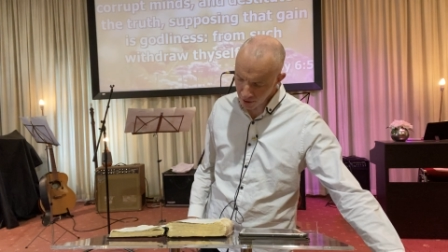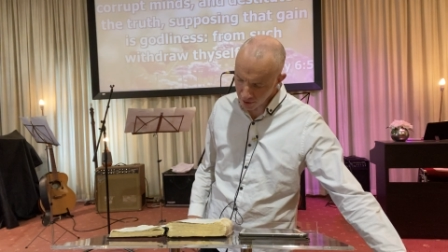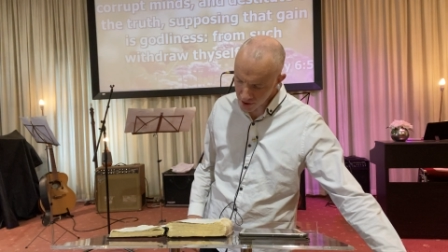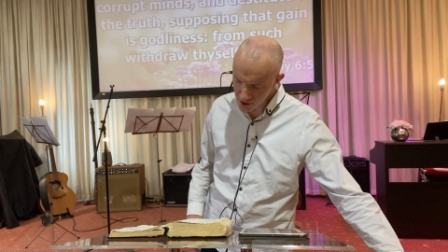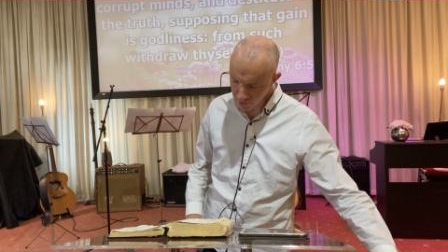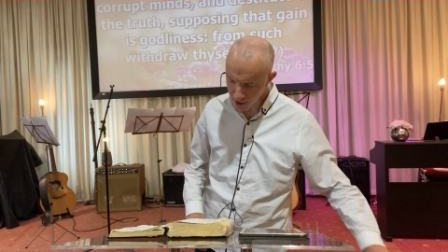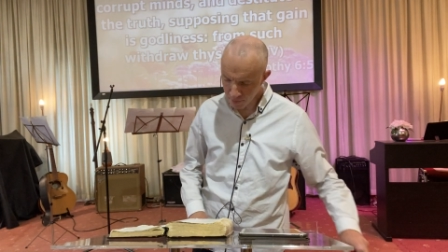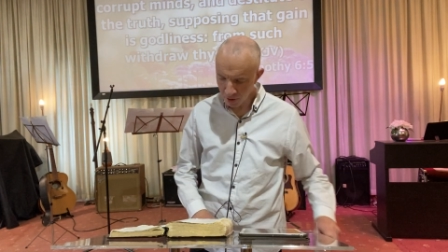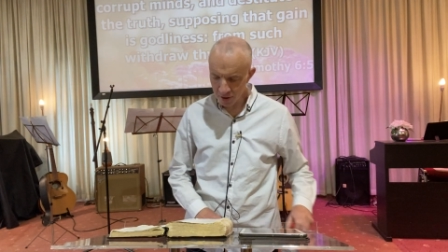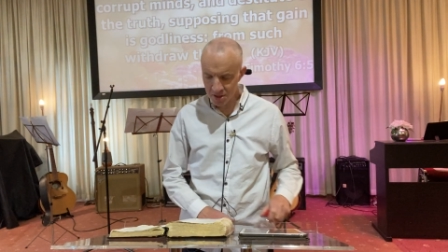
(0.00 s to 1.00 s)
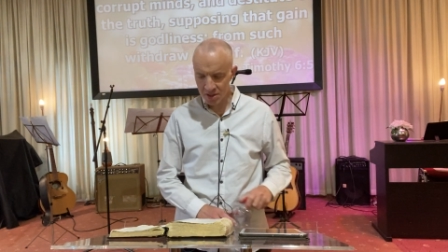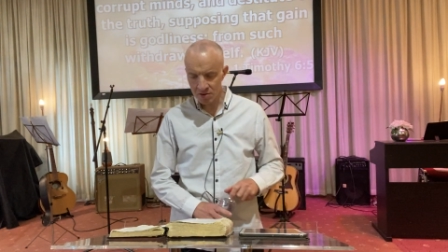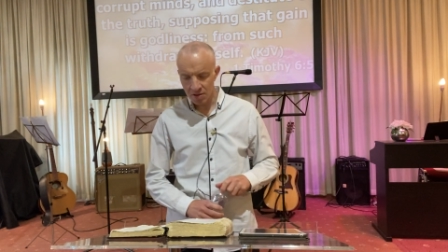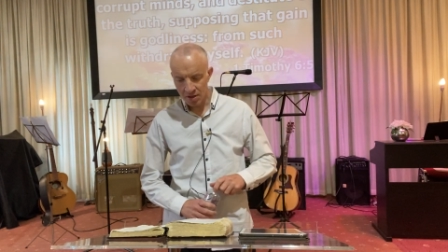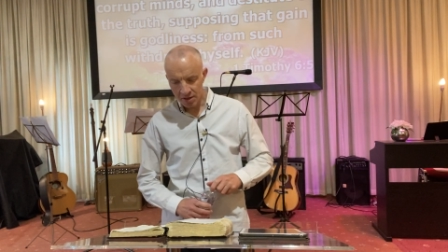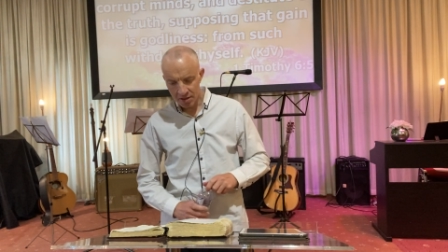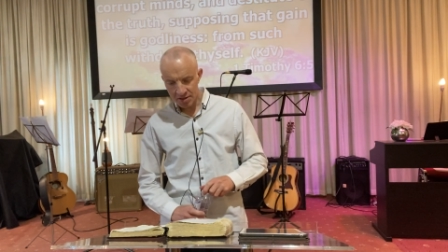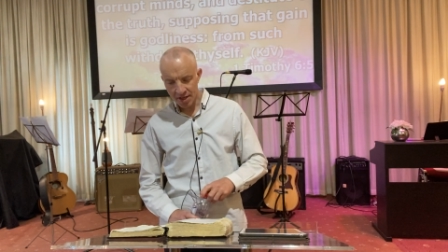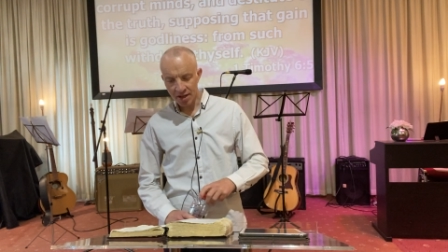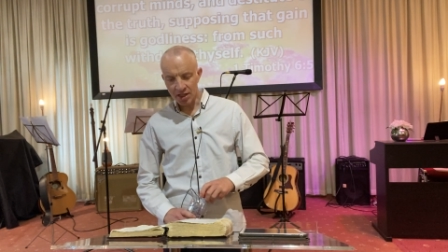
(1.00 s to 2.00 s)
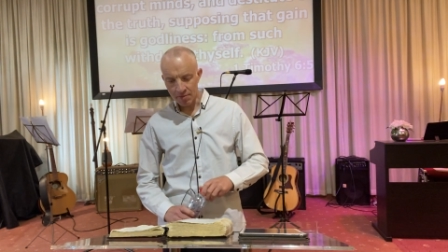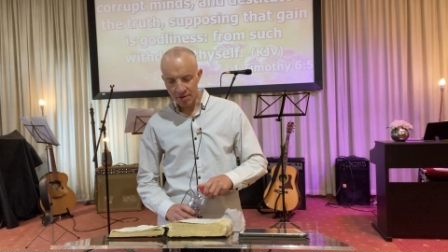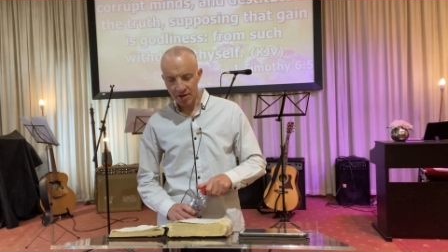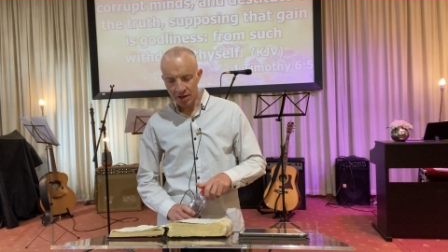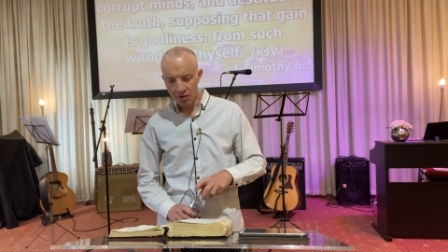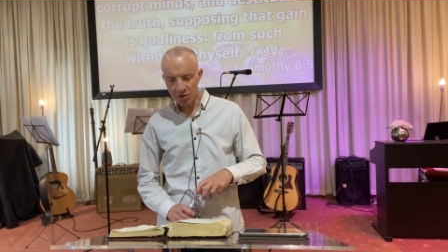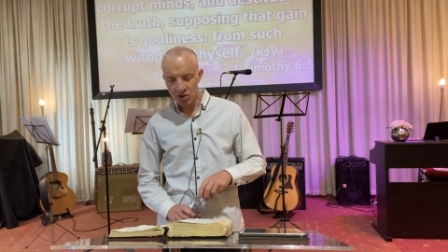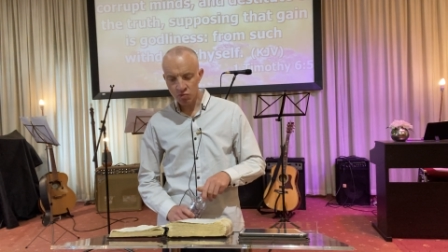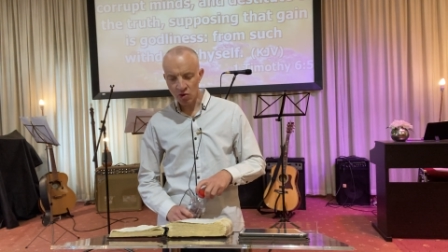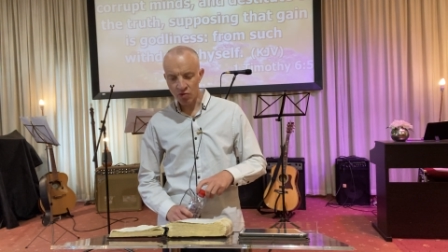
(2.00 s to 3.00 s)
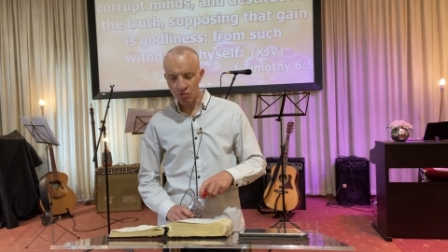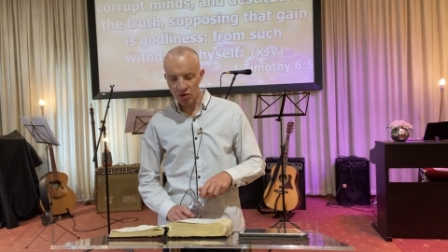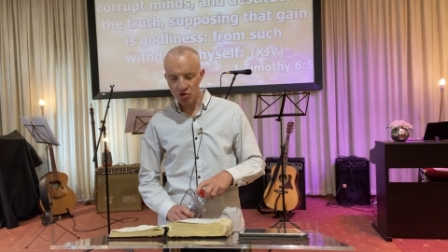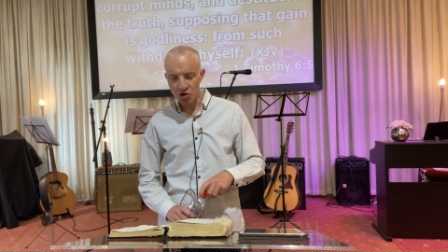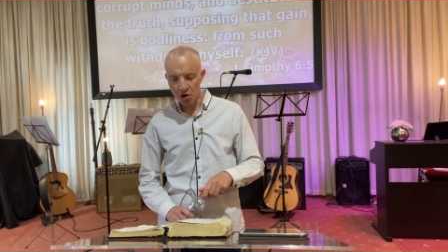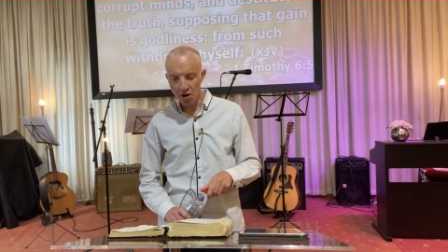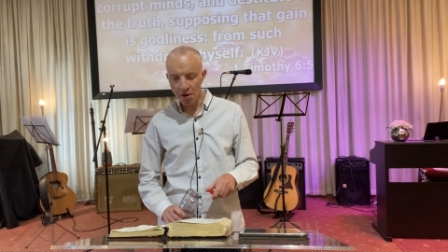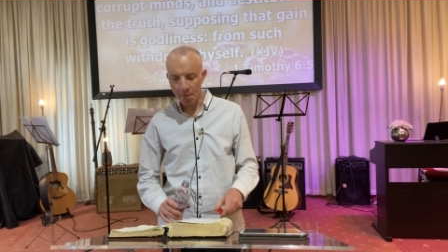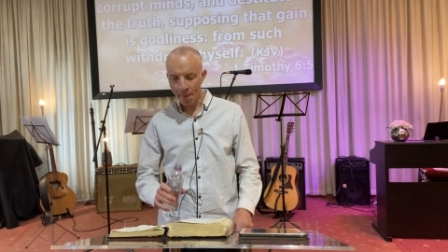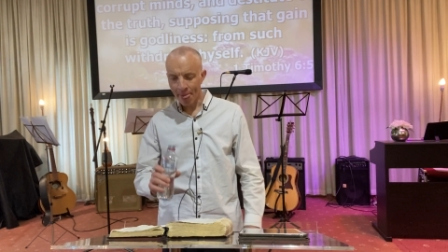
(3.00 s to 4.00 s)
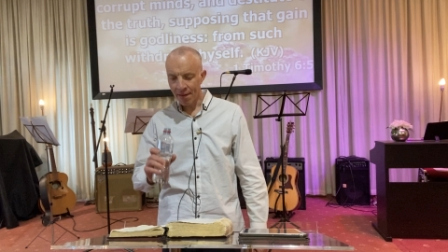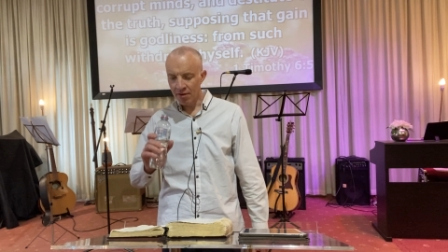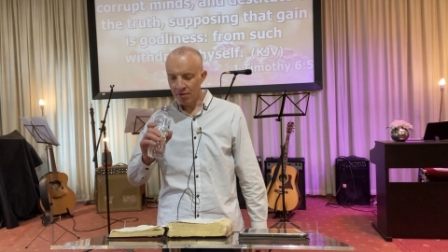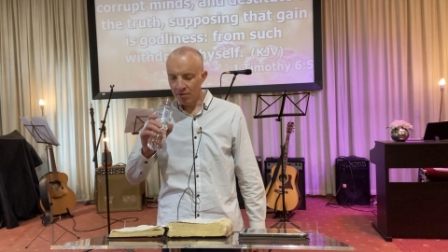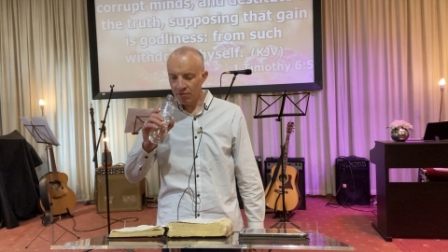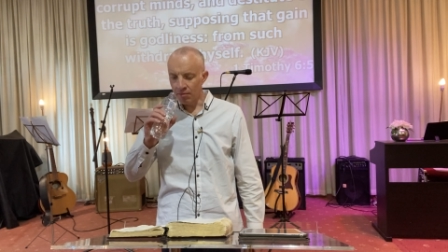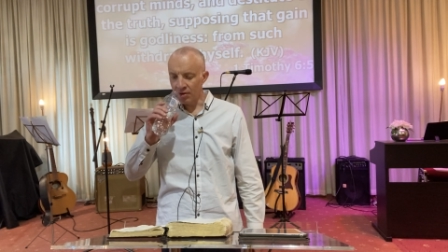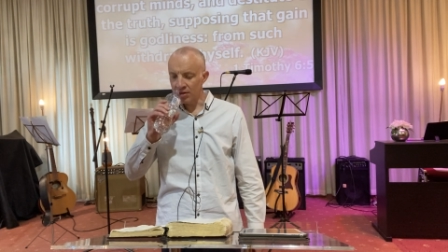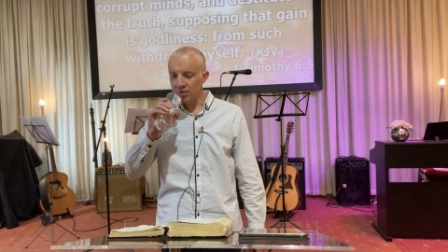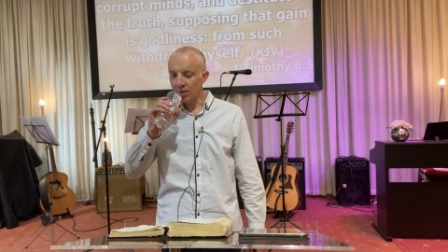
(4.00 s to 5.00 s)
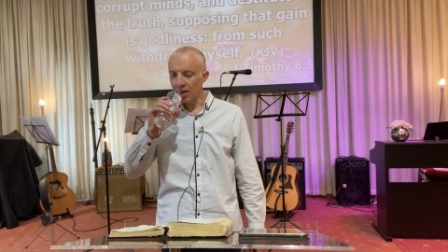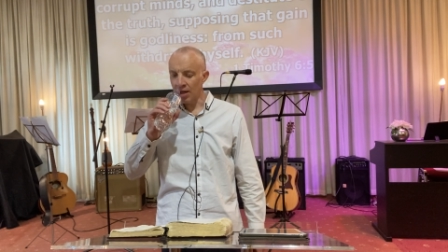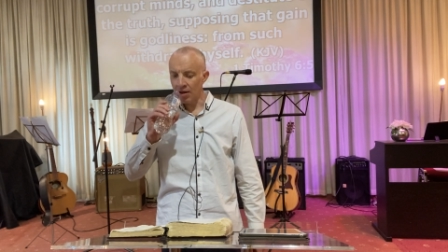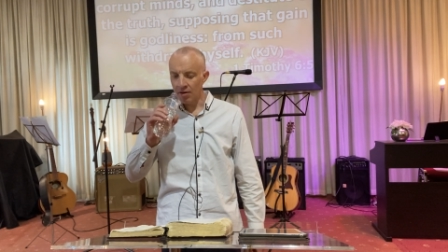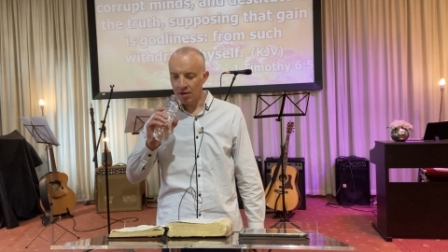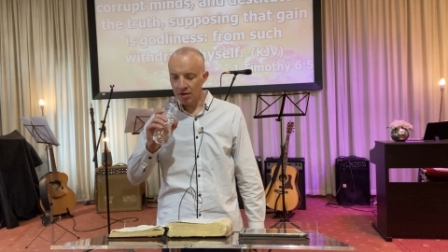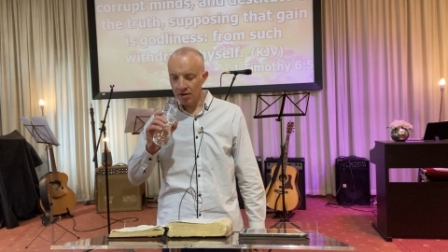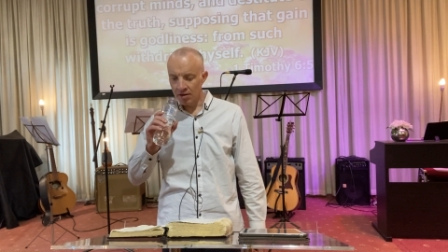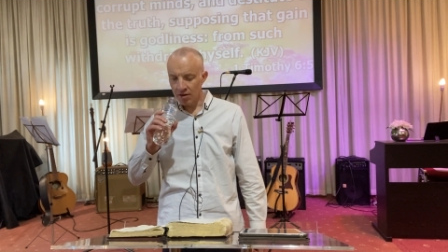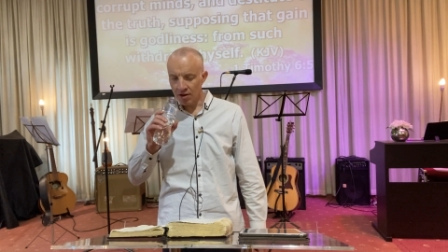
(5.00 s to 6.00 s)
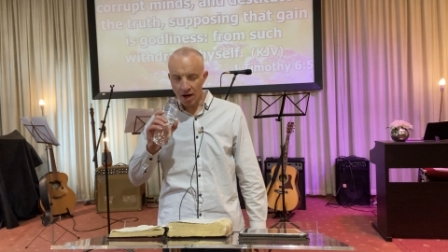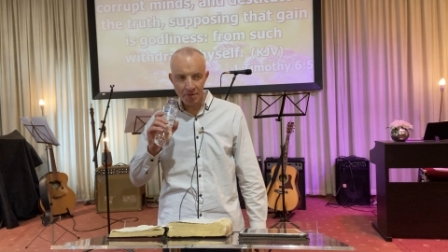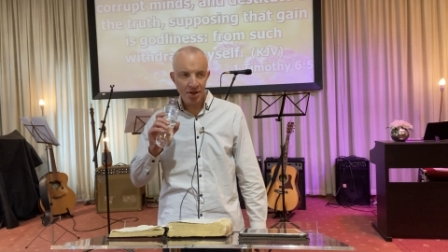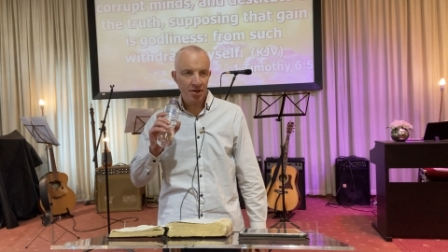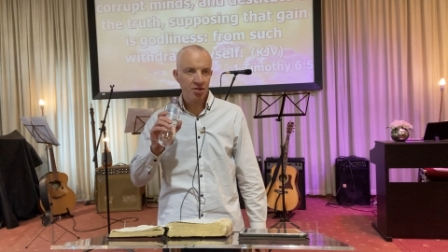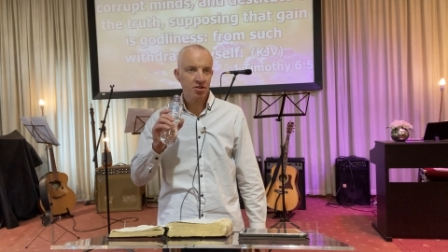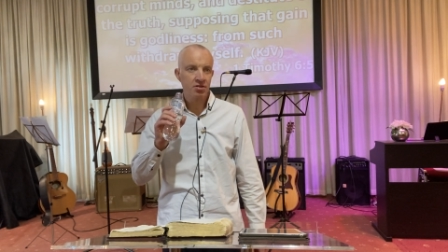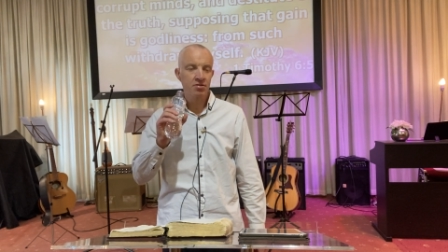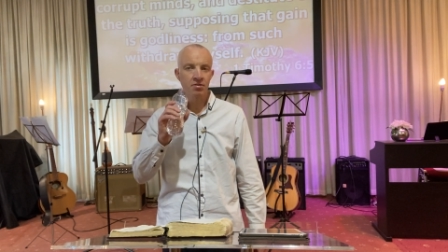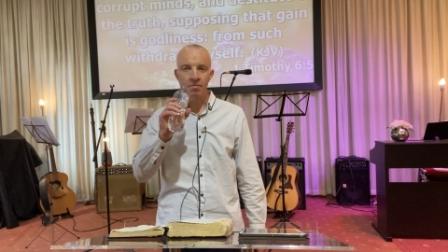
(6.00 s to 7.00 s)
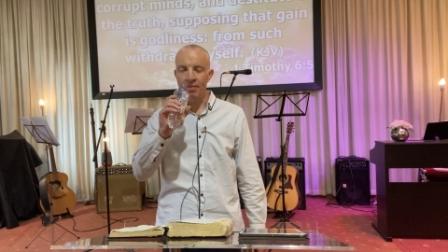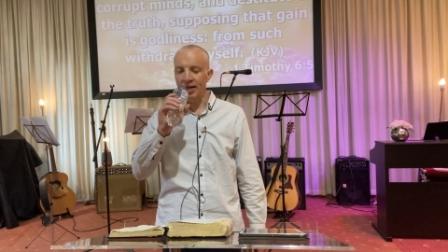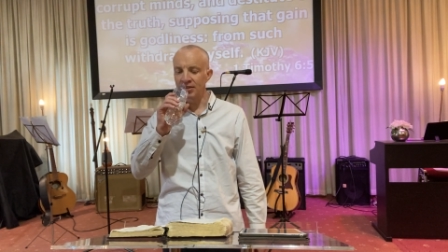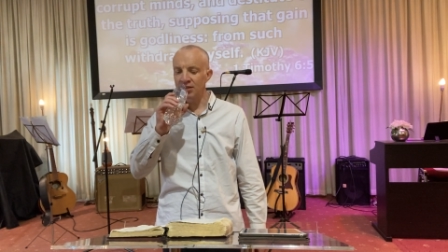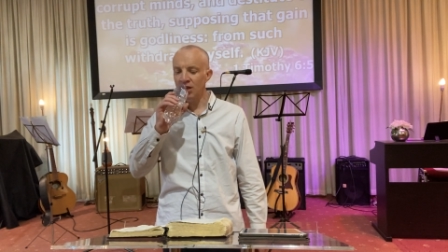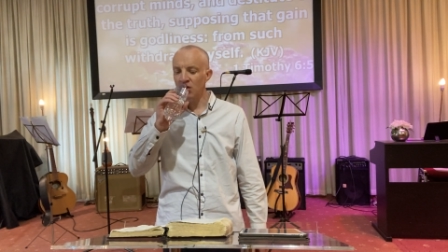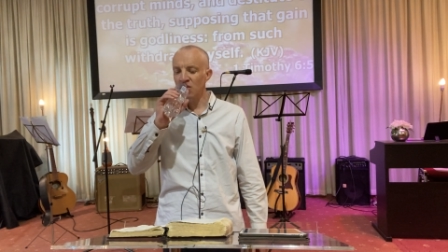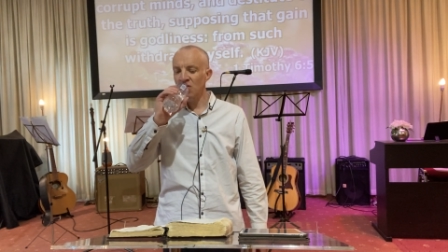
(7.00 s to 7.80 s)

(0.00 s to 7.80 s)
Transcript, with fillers: that's the way Paul is just saying to Timothy, you know, just withdraw from this uh, covetous mindset.